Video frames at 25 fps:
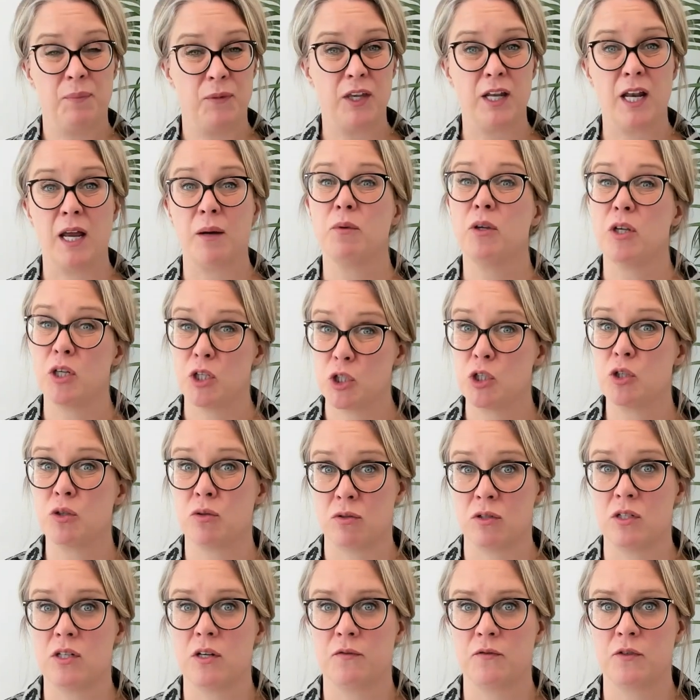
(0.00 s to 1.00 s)
You
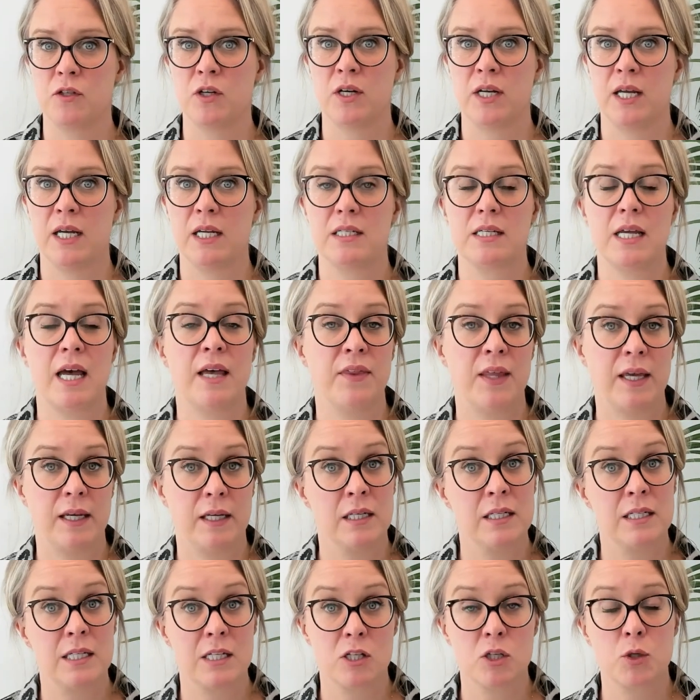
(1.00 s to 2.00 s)
shouldn't have done it, and they
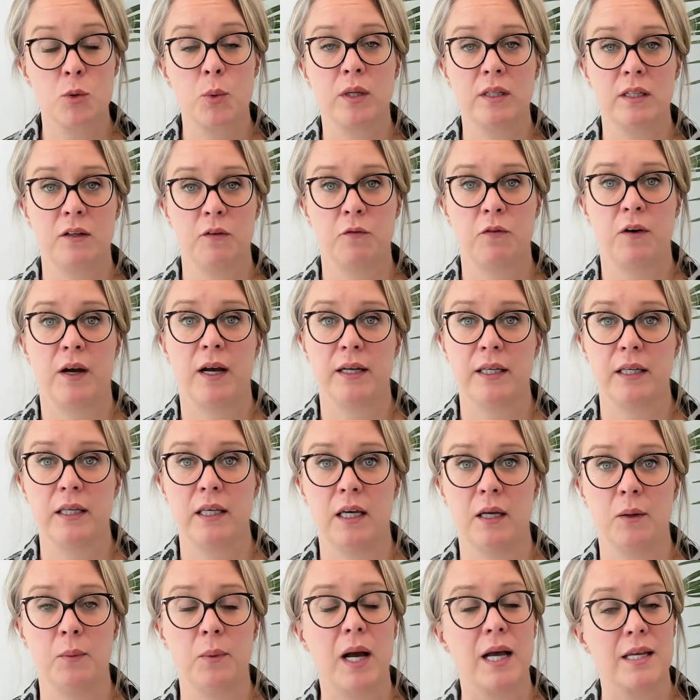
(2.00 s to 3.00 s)
can disqualify
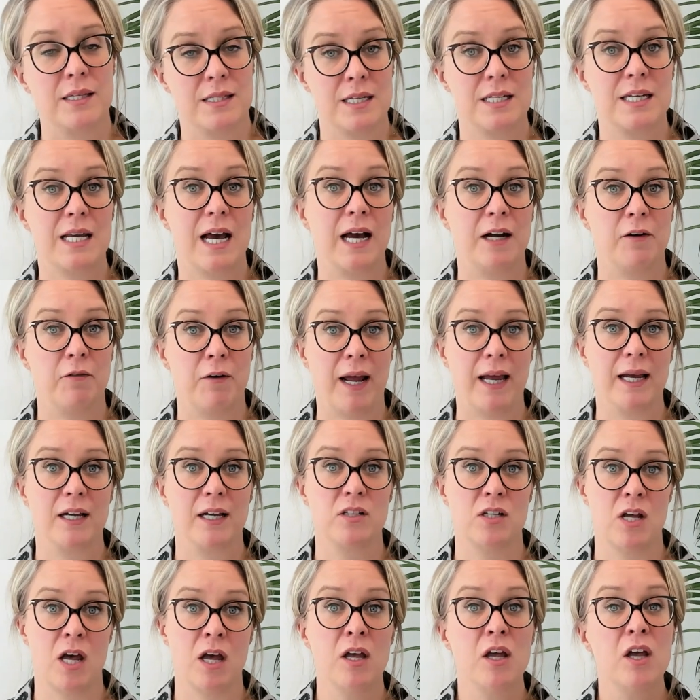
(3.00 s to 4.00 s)
you as a
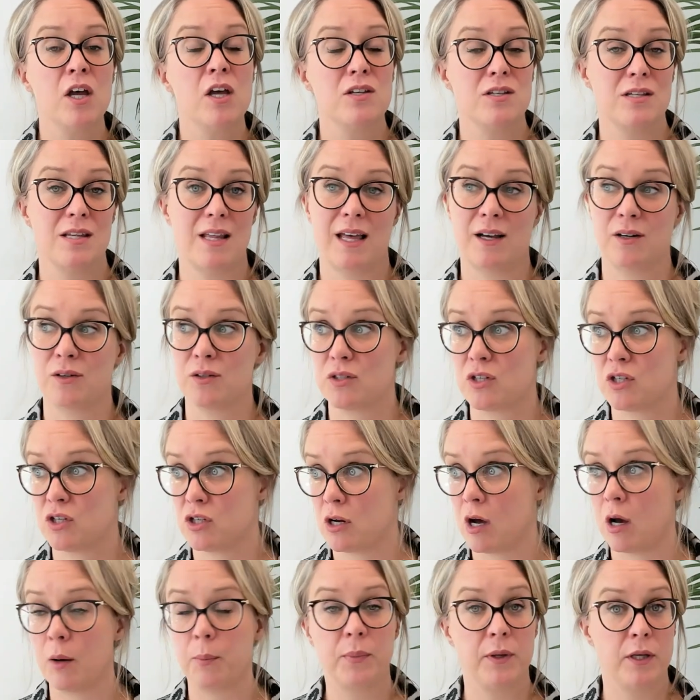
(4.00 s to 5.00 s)
director. So that could
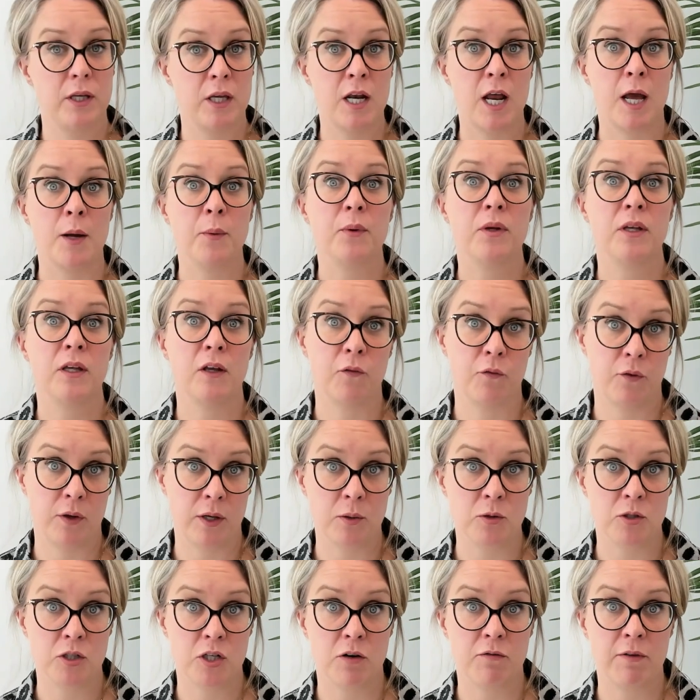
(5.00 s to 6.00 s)
stop, your
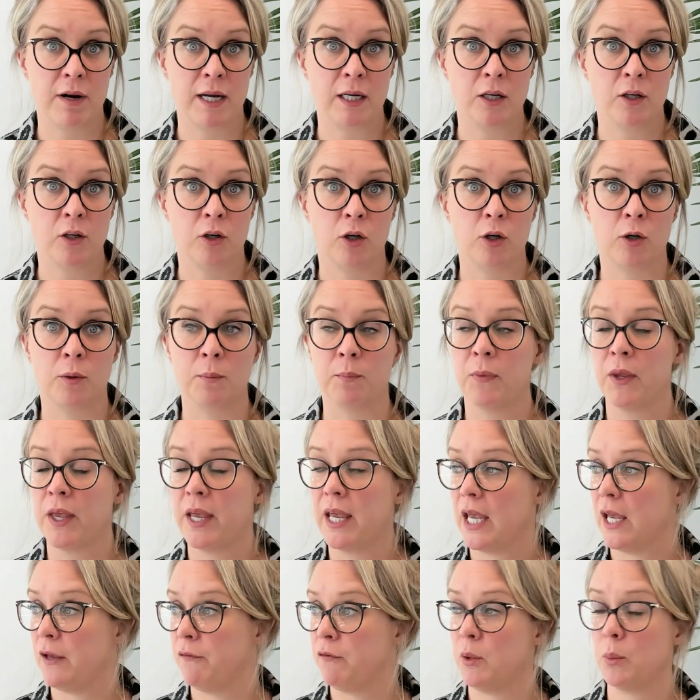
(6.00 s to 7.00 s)
future income
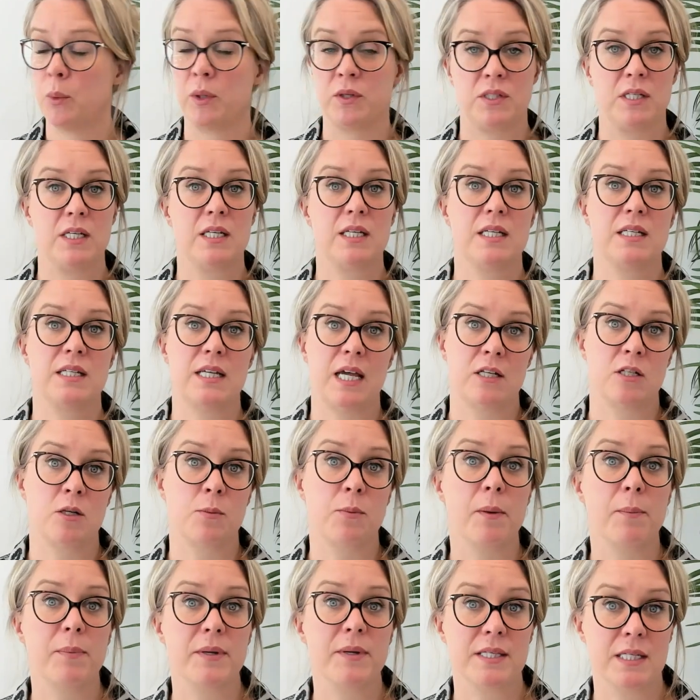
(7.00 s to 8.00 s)
if you wanted to set
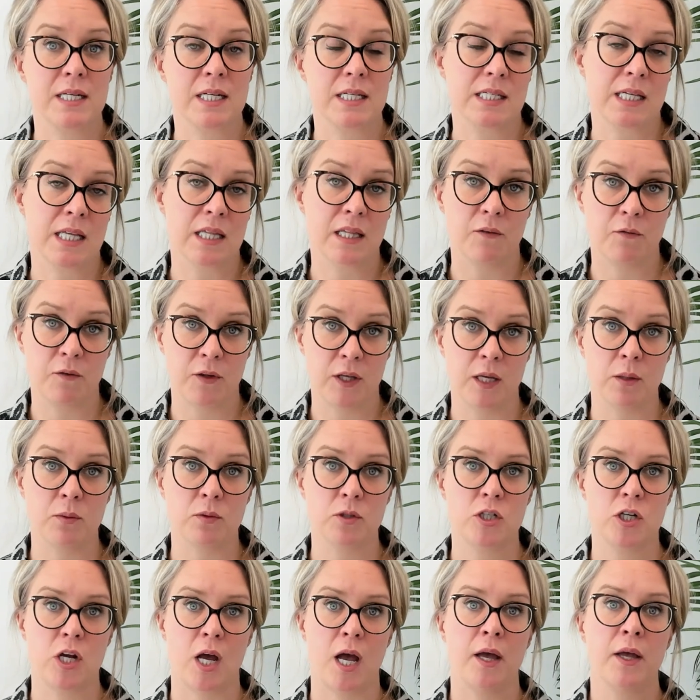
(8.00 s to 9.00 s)
up a business in the
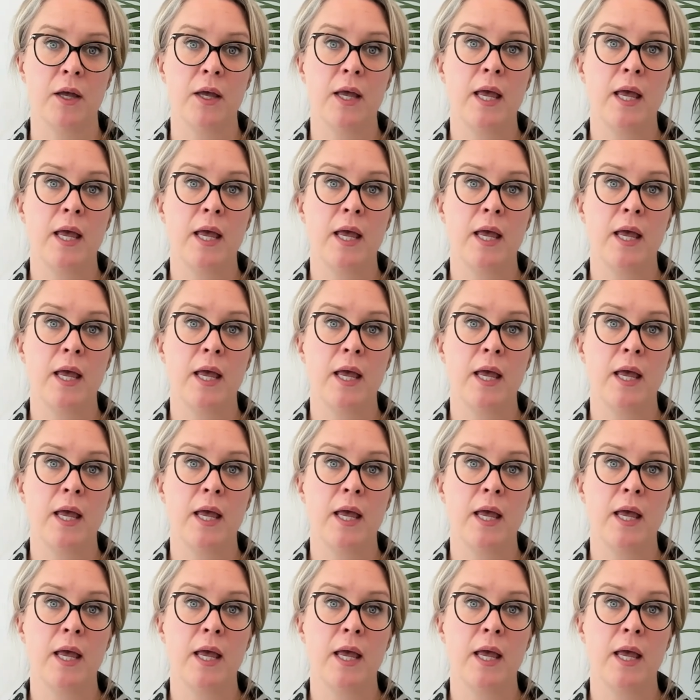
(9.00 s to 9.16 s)
future.